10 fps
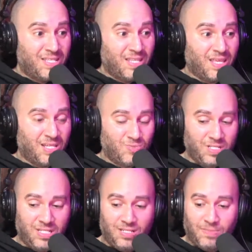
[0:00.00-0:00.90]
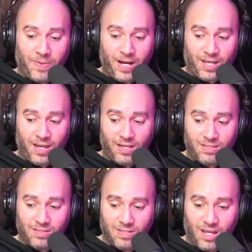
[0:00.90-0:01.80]
because we did the
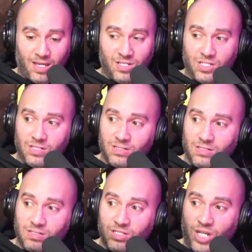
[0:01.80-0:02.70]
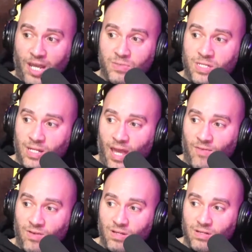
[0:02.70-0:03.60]
podcast and James didn't have it.